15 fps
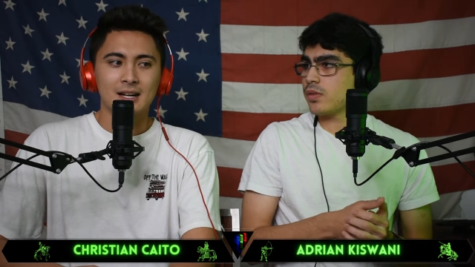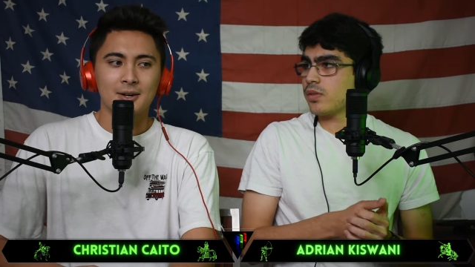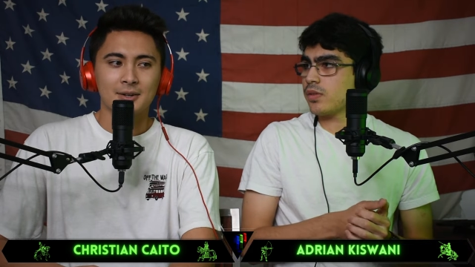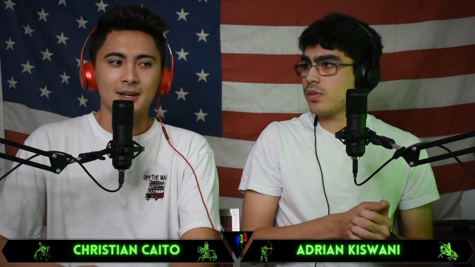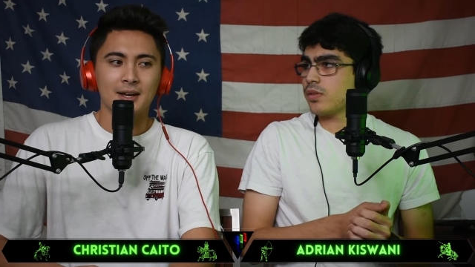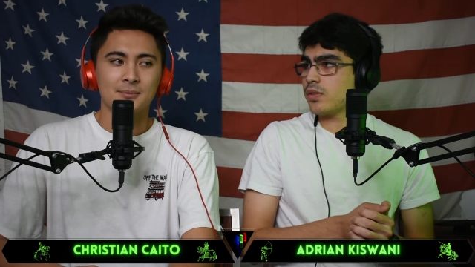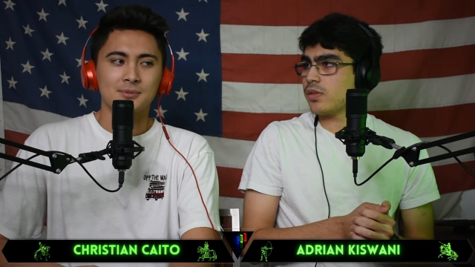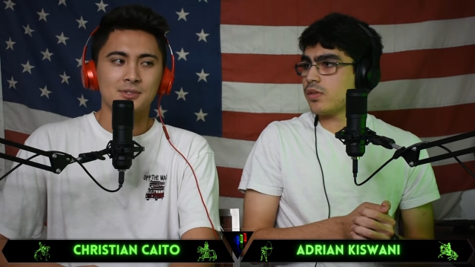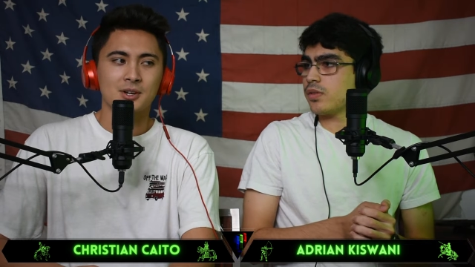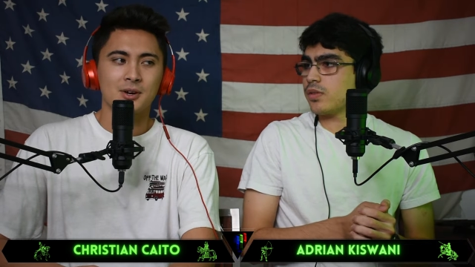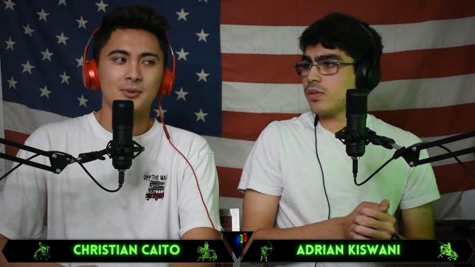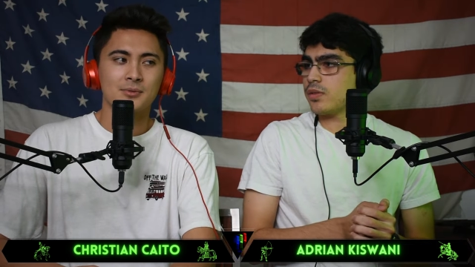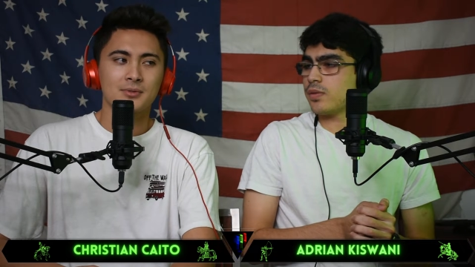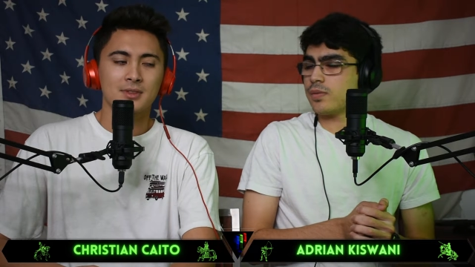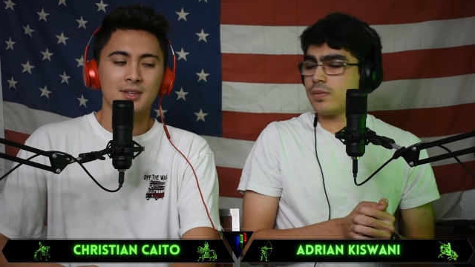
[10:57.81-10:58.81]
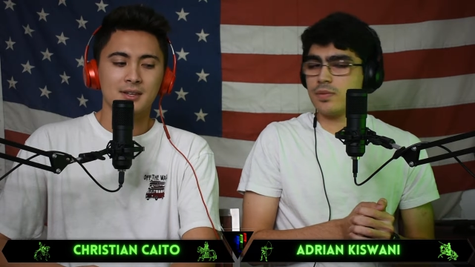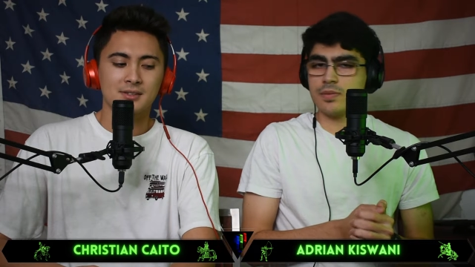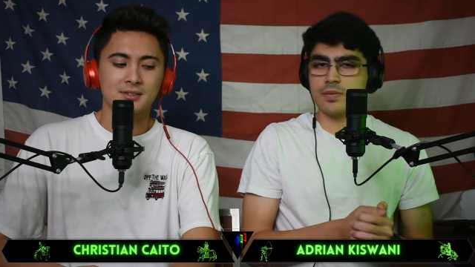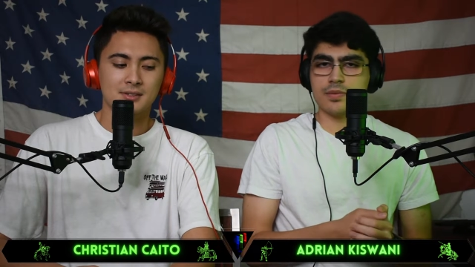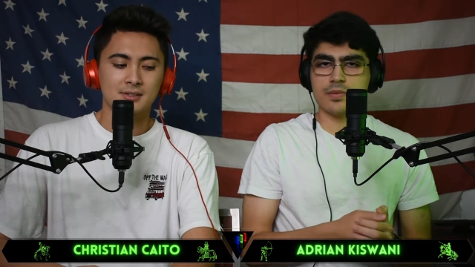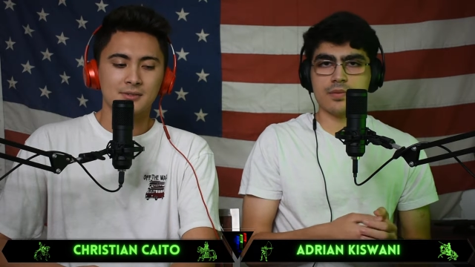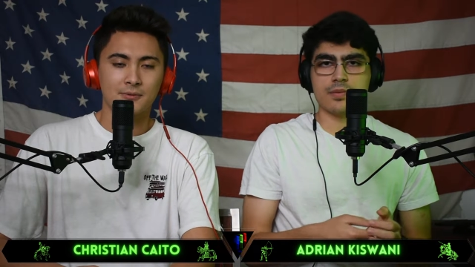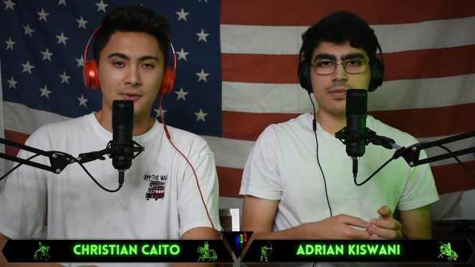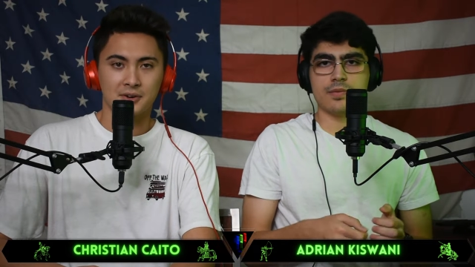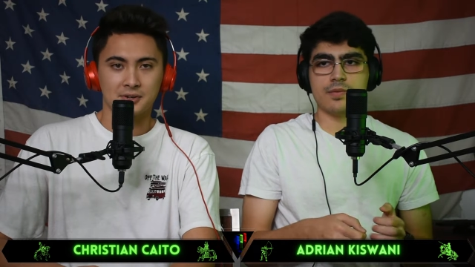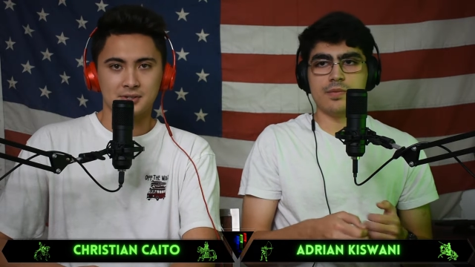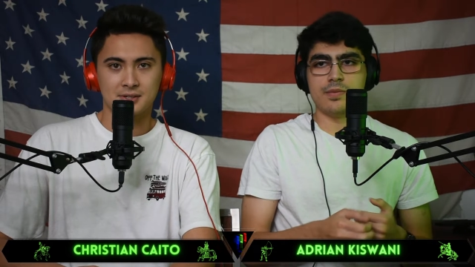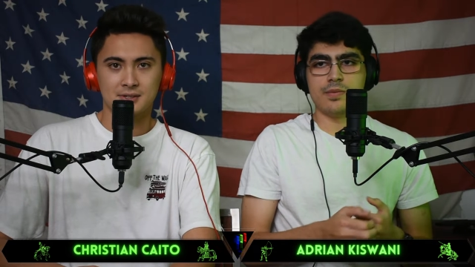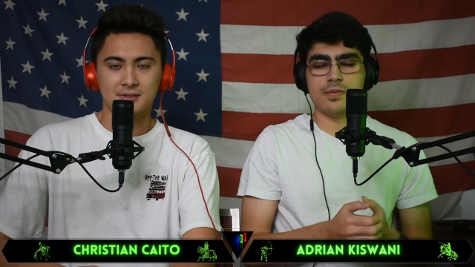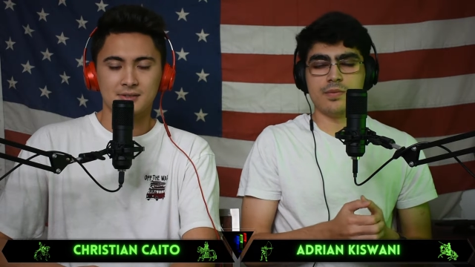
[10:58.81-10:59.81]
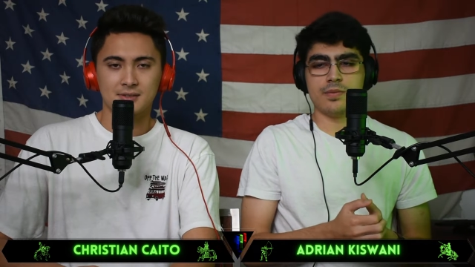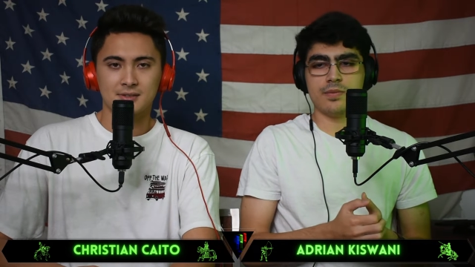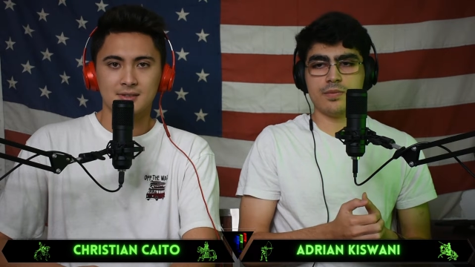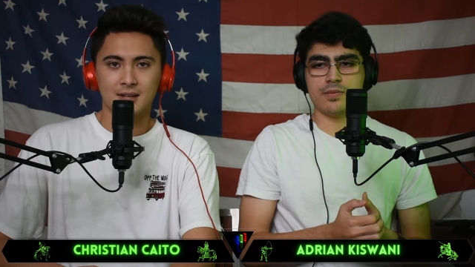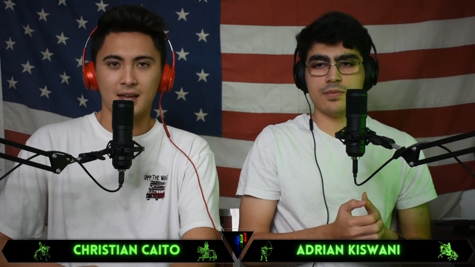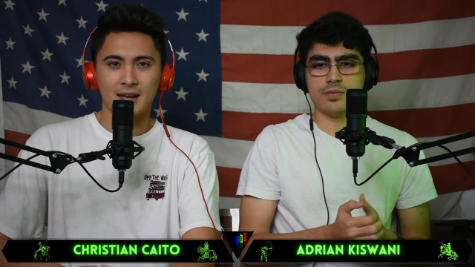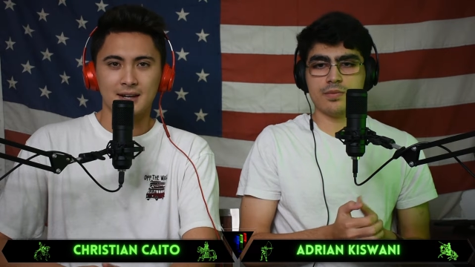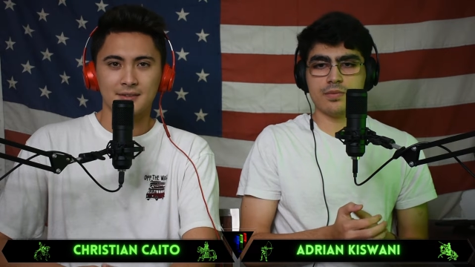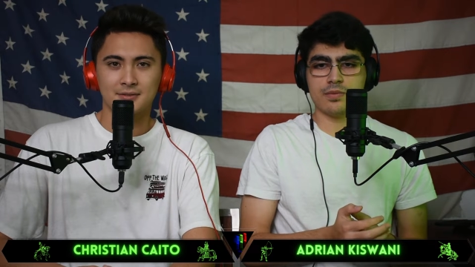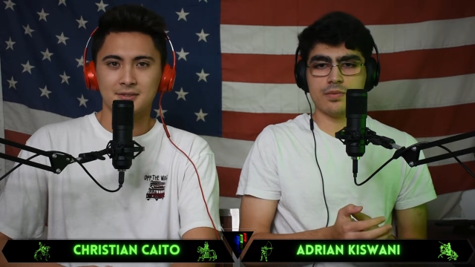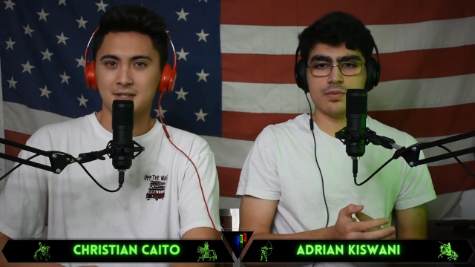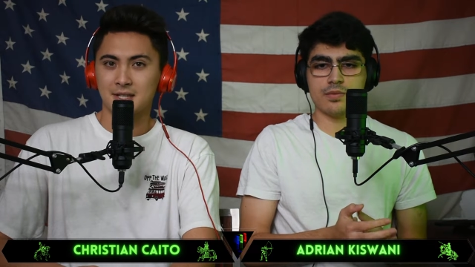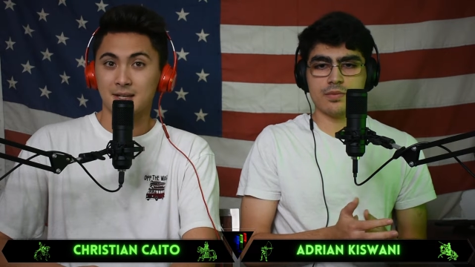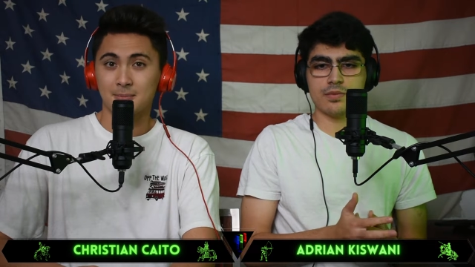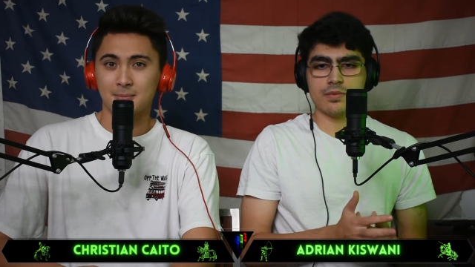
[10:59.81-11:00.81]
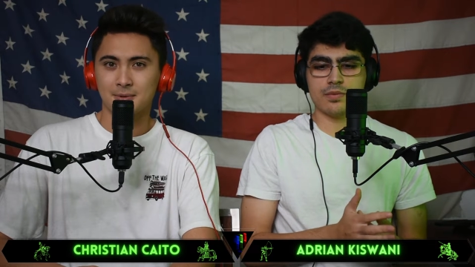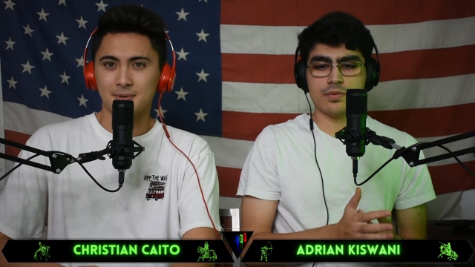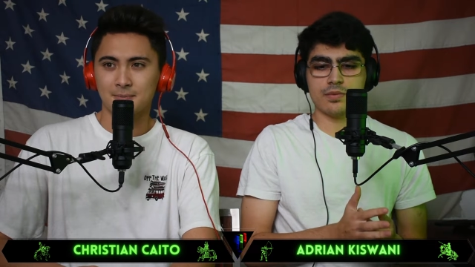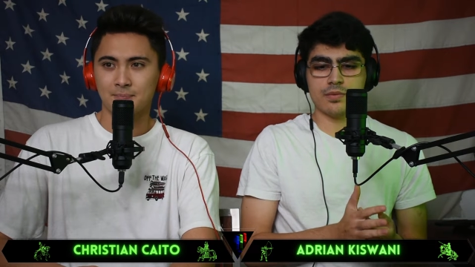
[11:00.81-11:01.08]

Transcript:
Speaker 1: Okay, so this first kind of tip